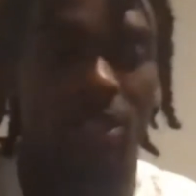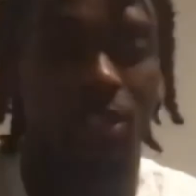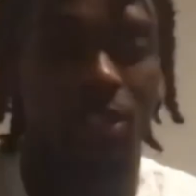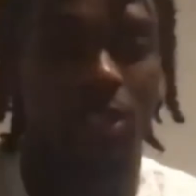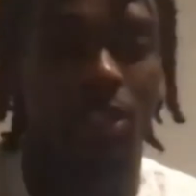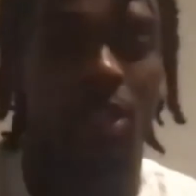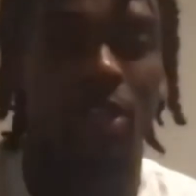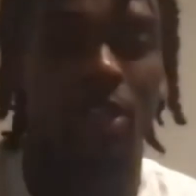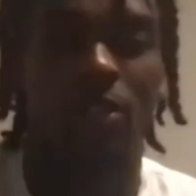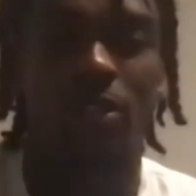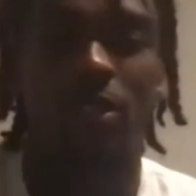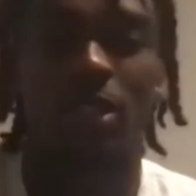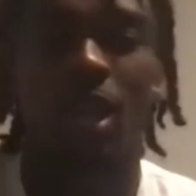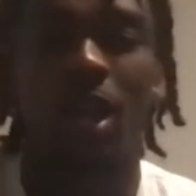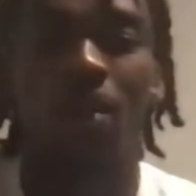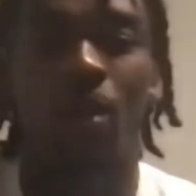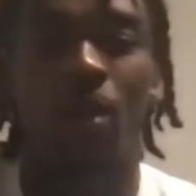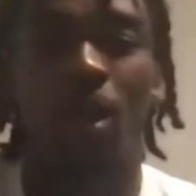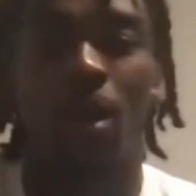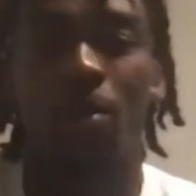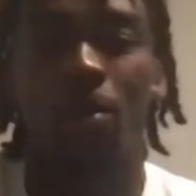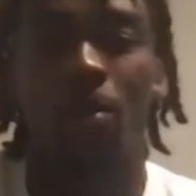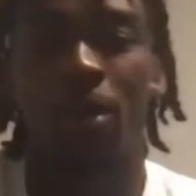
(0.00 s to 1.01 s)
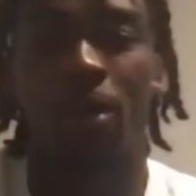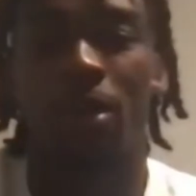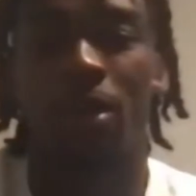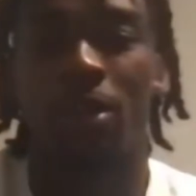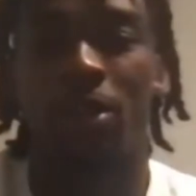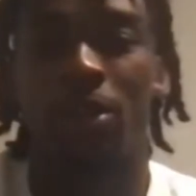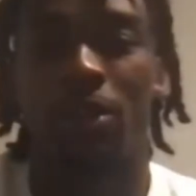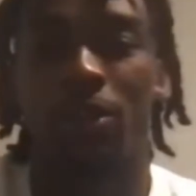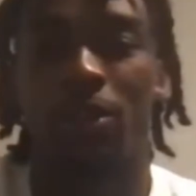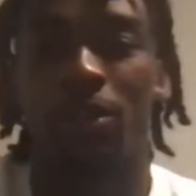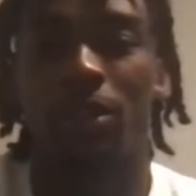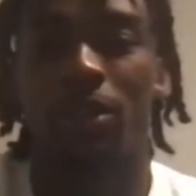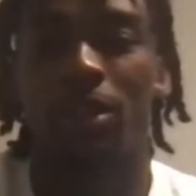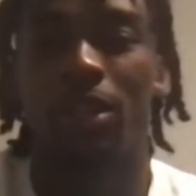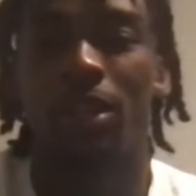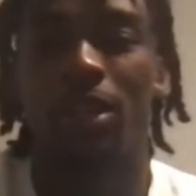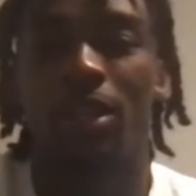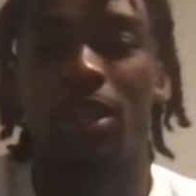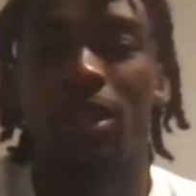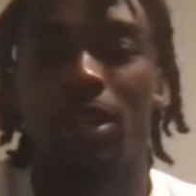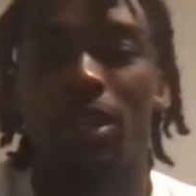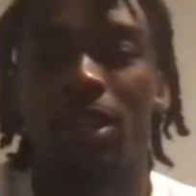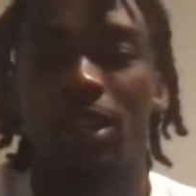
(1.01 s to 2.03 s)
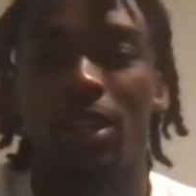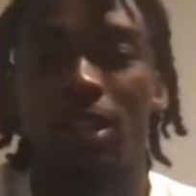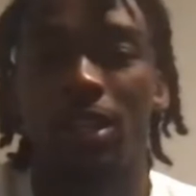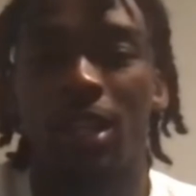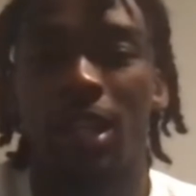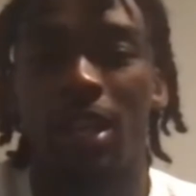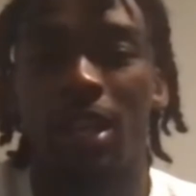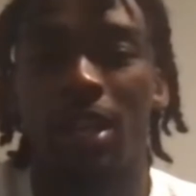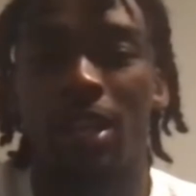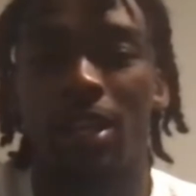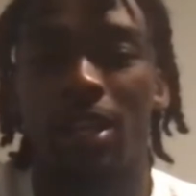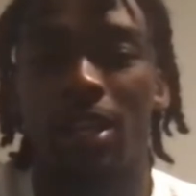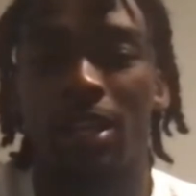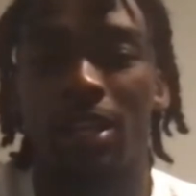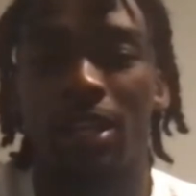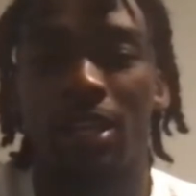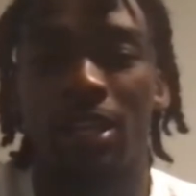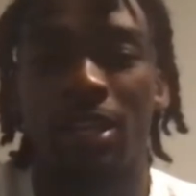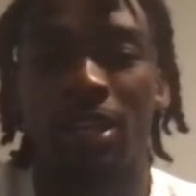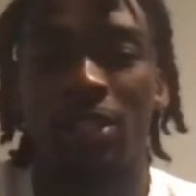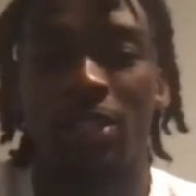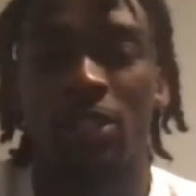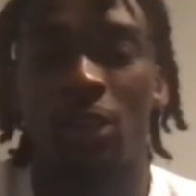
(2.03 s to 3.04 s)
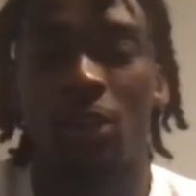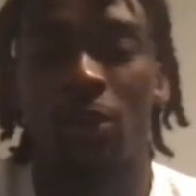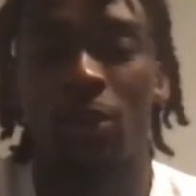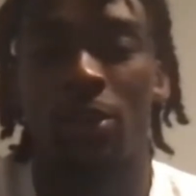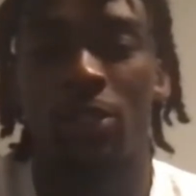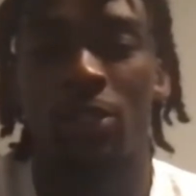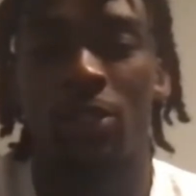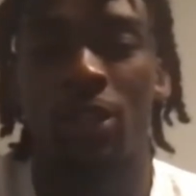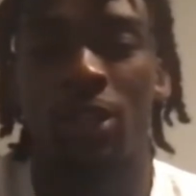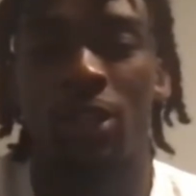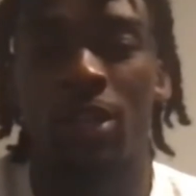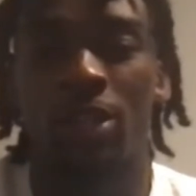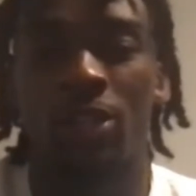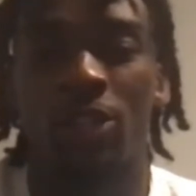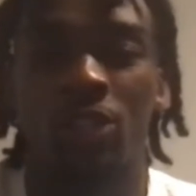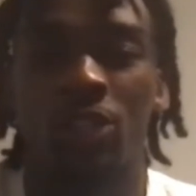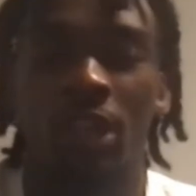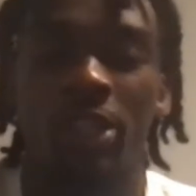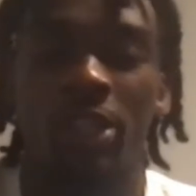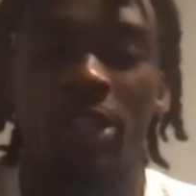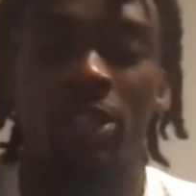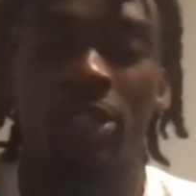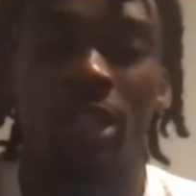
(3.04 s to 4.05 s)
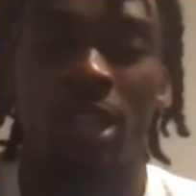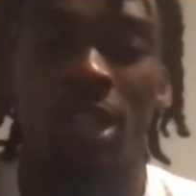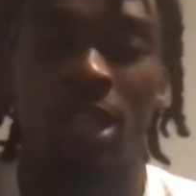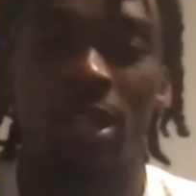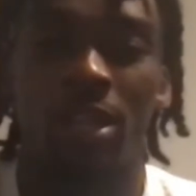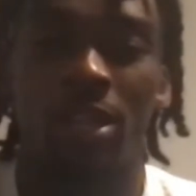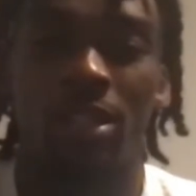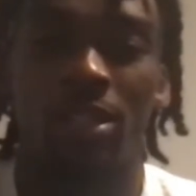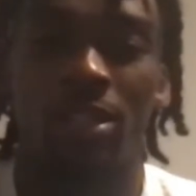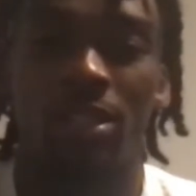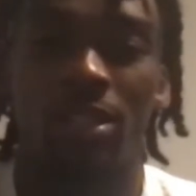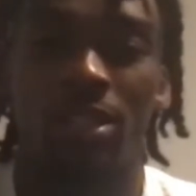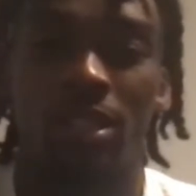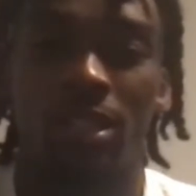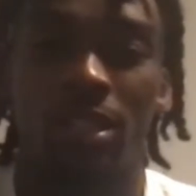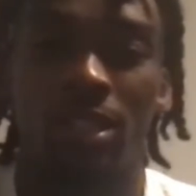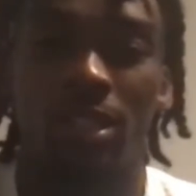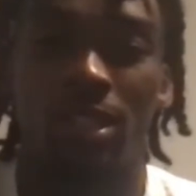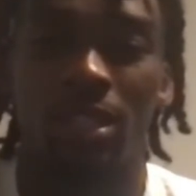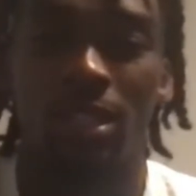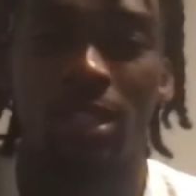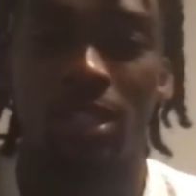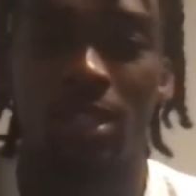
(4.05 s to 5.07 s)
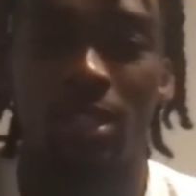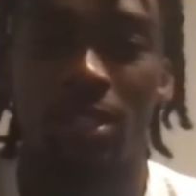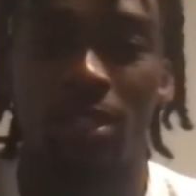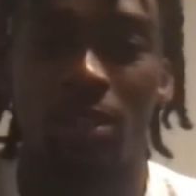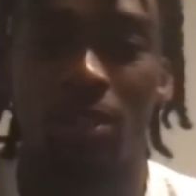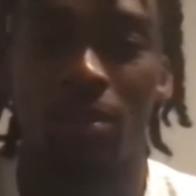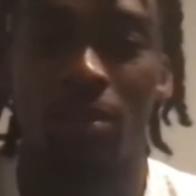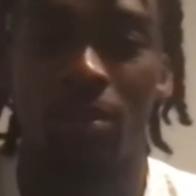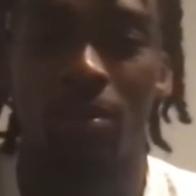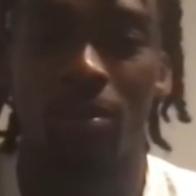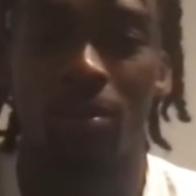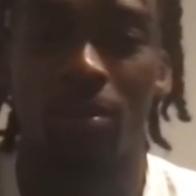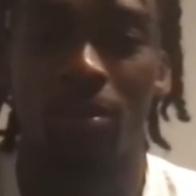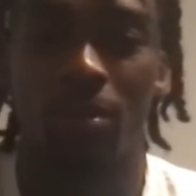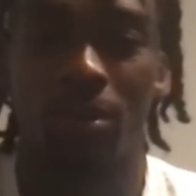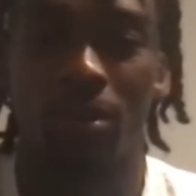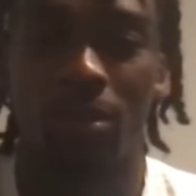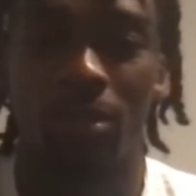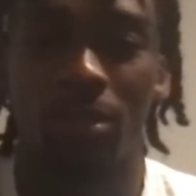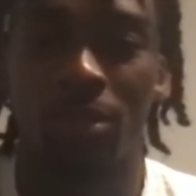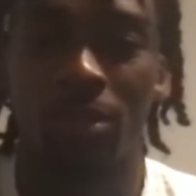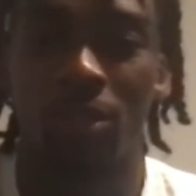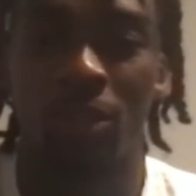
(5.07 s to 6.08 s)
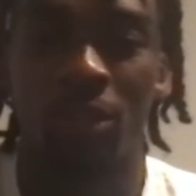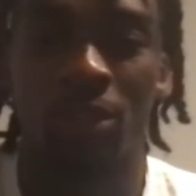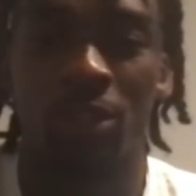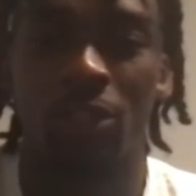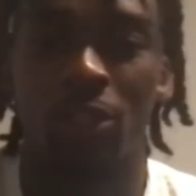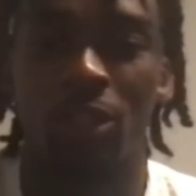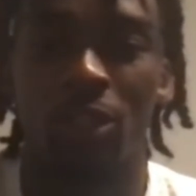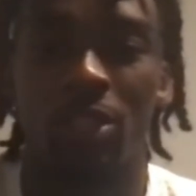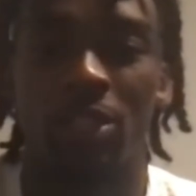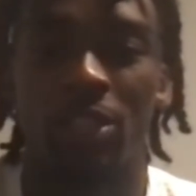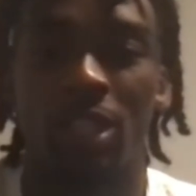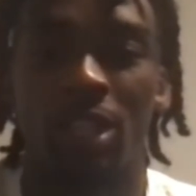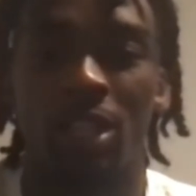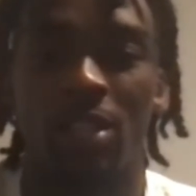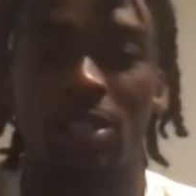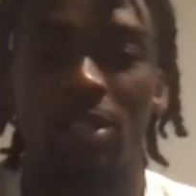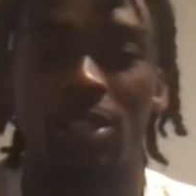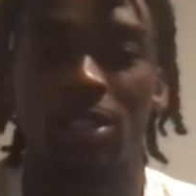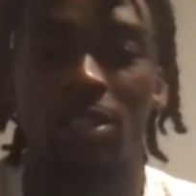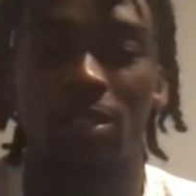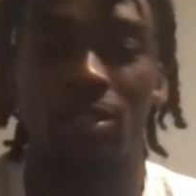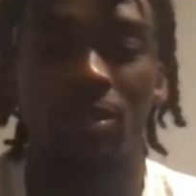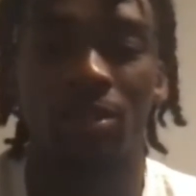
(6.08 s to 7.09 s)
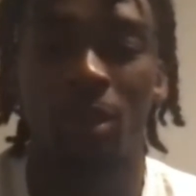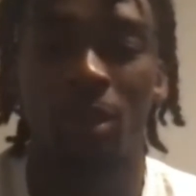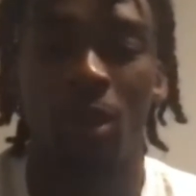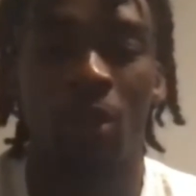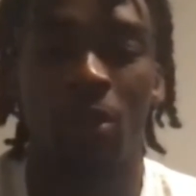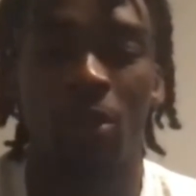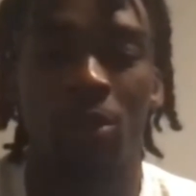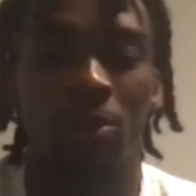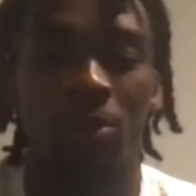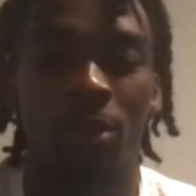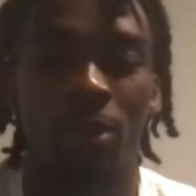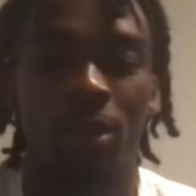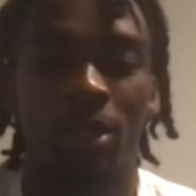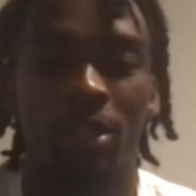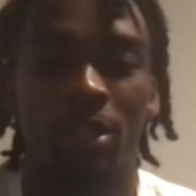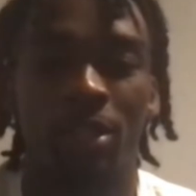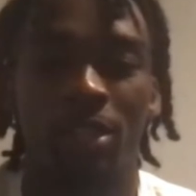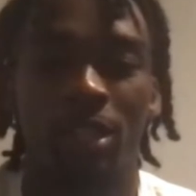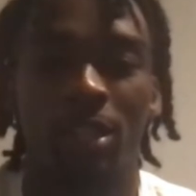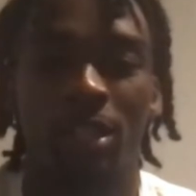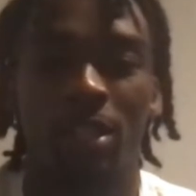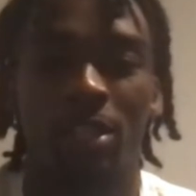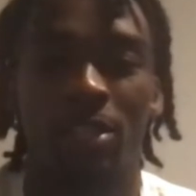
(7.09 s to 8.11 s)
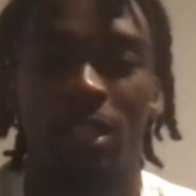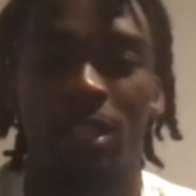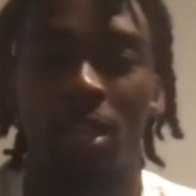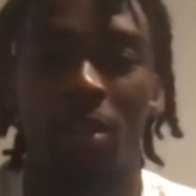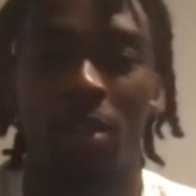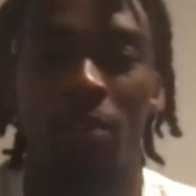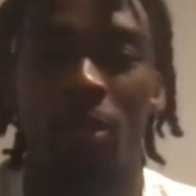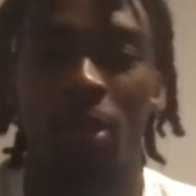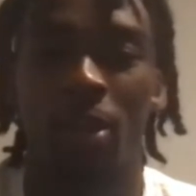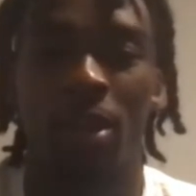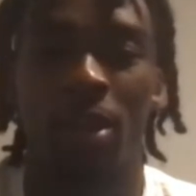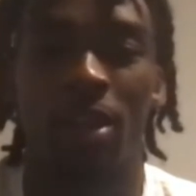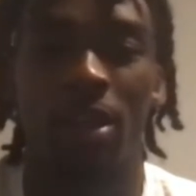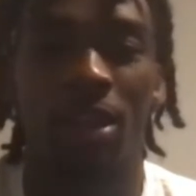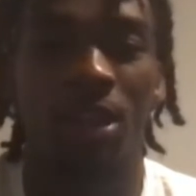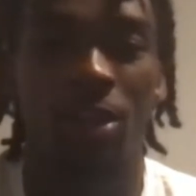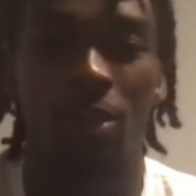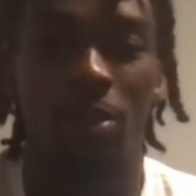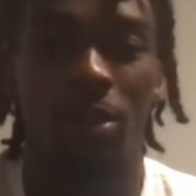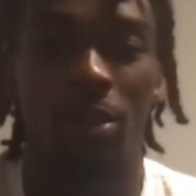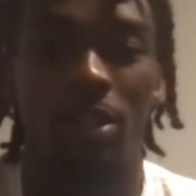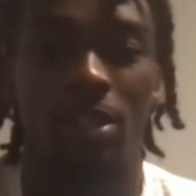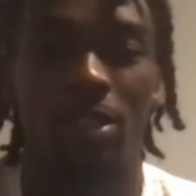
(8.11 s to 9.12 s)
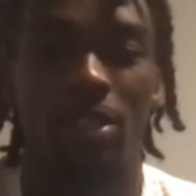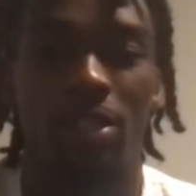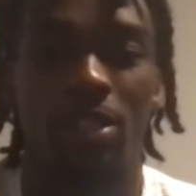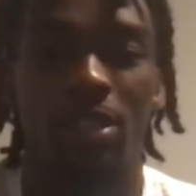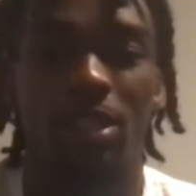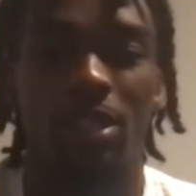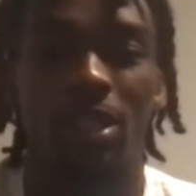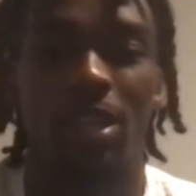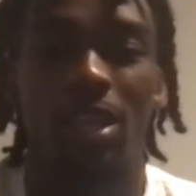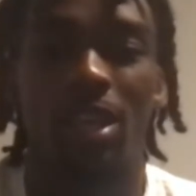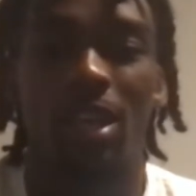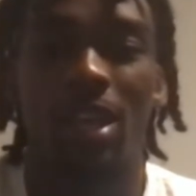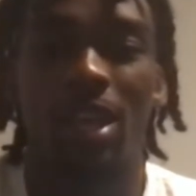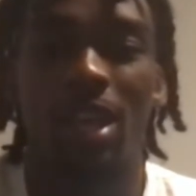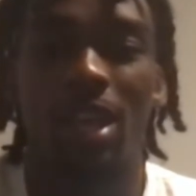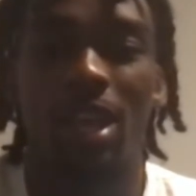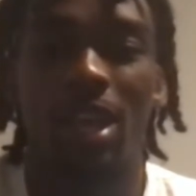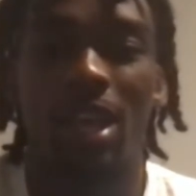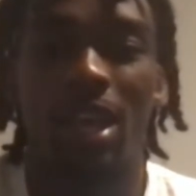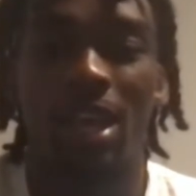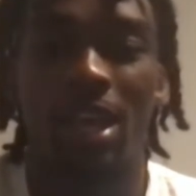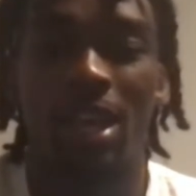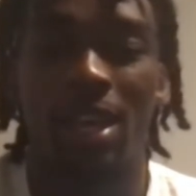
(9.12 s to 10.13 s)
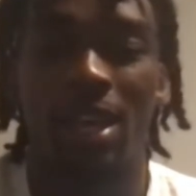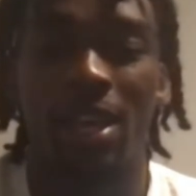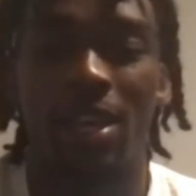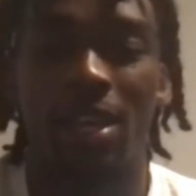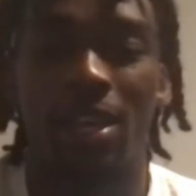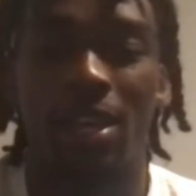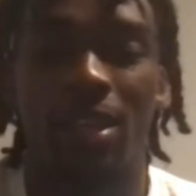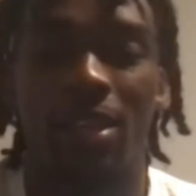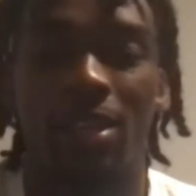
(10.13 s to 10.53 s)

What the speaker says: a certain time I pray though, and it's always during the stretch lines. During the stretch lines, I always pray, say the same prayer always. And